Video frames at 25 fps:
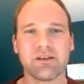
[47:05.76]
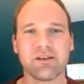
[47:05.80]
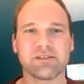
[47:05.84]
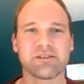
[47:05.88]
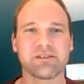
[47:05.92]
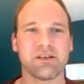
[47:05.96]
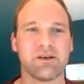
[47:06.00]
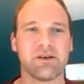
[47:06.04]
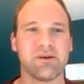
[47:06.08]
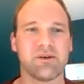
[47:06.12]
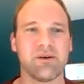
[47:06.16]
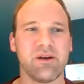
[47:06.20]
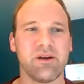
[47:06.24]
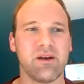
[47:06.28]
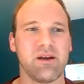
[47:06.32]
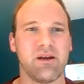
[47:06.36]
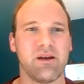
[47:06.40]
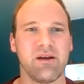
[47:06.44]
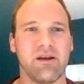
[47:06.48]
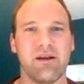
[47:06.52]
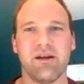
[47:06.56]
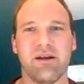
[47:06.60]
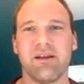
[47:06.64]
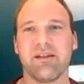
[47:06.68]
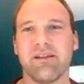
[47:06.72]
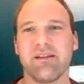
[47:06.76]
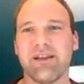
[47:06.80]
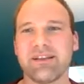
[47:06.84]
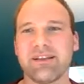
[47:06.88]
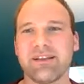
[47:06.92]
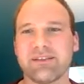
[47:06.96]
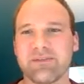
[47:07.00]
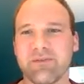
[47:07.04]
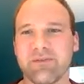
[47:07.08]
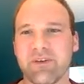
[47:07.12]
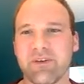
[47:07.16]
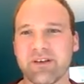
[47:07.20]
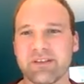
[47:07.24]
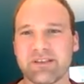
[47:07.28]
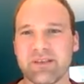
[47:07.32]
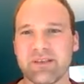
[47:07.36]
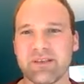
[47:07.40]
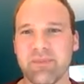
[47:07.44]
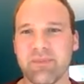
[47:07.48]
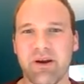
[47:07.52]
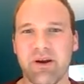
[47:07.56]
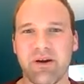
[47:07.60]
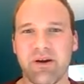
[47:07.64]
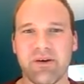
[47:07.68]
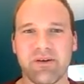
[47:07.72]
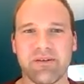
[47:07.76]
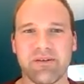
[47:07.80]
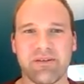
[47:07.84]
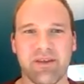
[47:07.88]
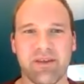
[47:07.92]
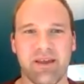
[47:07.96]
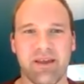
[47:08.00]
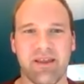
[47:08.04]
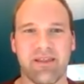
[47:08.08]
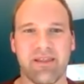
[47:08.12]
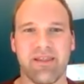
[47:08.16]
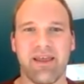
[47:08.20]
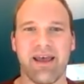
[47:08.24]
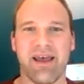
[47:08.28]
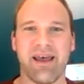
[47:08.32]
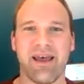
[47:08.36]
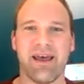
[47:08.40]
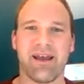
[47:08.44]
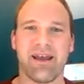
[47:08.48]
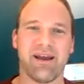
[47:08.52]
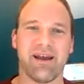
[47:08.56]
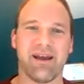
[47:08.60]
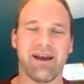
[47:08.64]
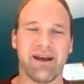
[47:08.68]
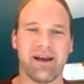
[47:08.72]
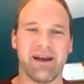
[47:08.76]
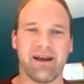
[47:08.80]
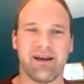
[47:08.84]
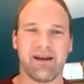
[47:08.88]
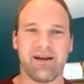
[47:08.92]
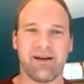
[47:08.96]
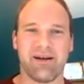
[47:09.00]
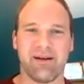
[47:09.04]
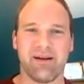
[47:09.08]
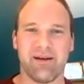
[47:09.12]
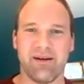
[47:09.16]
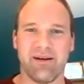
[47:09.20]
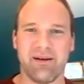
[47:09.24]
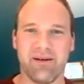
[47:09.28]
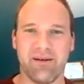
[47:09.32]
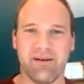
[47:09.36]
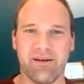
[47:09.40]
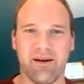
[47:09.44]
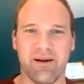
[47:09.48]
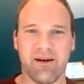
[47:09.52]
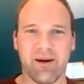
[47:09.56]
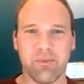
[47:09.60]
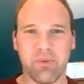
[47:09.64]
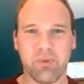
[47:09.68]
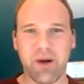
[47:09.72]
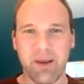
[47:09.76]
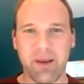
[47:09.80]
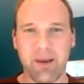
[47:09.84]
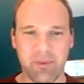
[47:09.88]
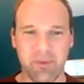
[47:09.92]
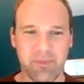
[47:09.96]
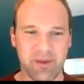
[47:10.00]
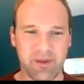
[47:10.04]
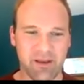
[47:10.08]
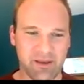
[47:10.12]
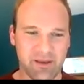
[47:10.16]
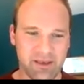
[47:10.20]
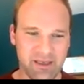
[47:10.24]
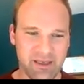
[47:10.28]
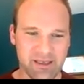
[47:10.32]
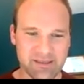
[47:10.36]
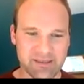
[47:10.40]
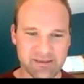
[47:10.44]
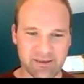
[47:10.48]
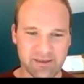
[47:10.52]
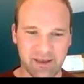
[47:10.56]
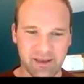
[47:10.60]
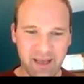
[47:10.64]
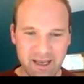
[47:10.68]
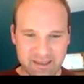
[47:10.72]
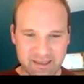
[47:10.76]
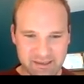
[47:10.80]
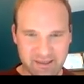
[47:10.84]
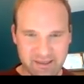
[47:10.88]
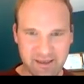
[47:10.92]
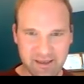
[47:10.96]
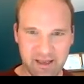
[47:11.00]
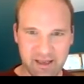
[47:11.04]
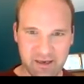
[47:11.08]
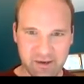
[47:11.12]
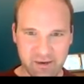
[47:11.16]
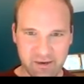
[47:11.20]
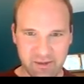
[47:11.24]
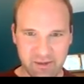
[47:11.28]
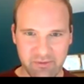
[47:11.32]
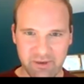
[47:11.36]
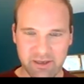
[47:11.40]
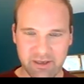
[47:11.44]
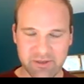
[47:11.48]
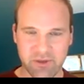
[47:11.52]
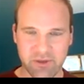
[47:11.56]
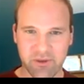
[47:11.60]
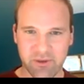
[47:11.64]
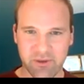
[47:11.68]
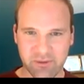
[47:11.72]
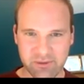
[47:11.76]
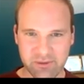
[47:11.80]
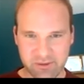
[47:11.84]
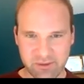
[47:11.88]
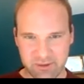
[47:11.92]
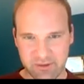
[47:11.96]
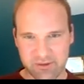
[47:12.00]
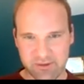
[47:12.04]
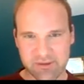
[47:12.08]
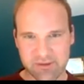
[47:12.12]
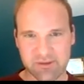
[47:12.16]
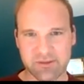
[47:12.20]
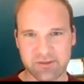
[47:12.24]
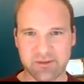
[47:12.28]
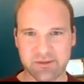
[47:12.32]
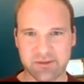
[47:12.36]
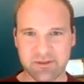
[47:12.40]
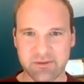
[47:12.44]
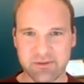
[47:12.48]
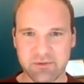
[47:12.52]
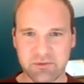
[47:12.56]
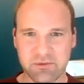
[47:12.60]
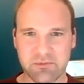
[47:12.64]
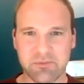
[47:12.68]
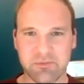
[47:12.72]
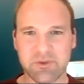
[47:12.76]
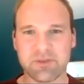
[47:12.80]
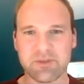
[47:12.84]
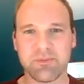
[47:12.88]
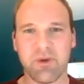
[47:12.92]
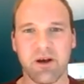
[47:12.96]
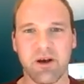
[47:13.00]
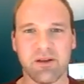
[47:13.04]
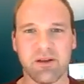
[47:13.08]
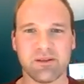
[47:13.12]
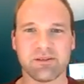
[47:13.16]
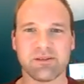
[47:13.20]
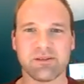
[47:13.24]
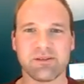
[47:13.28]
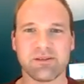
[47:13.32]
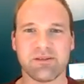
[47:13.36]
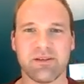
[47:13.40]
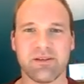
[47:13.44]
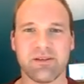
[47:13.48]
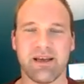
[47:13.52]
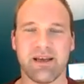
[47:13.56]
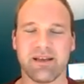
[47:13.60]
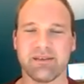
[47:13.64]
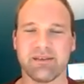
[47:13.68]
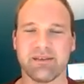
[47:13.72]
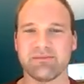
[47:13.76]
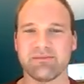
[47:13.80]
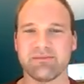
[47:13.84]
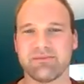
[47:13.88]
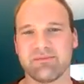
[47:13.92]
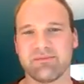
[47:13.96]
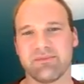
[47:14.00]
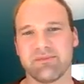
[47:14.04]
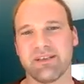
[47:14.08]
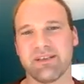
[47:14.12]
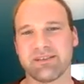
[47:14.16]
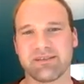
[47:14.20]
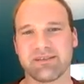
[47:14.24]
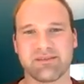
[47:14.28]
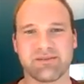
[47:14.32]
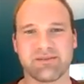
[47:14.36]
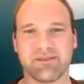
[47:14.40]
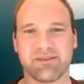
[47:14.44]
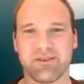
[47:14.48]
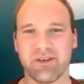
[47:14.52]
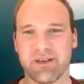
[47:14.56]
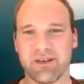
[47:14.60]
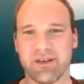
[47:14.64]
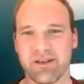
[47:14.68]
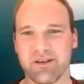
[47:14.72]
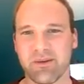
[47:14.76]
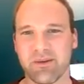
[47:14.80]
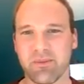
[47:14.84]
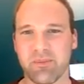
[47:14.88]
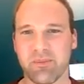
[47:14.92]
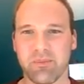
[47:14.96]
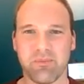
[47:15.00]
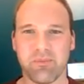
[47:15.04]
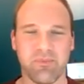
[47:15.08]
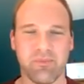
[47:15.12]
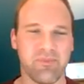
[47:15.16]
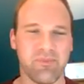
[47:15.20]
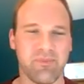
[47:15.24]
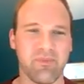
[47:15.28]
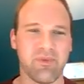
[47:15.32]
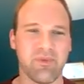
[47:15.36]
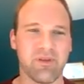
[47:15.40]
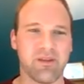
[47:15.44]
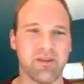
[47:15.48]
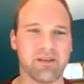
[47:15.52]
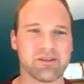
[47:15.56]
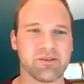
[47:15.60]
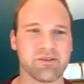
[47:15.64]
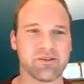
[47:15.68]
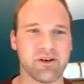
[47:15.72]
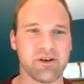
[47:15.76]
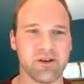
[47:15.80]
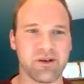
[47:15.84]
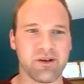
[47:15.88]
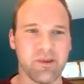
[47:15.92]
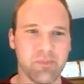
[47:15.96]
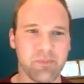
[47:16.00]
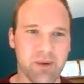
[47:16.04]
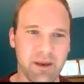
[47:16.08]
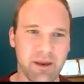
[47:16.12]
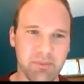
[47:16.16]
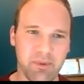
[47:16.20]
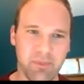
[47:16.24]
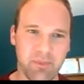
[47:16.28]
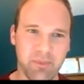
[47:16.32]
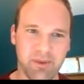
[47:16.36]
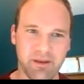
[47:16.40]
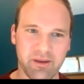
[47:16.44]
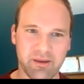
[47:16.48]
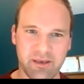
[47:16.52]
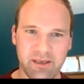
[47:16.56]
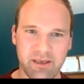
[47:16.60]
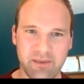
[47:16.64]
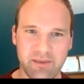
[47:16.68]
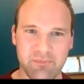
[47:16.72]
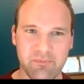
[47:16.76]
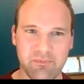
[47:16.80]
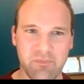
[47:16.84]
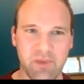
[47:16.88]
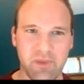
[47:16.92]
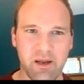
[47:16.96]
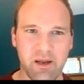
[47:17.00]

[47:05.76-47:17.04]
So let's first suppose that our probability is less than our threshold, so it's smaller than this critical probability.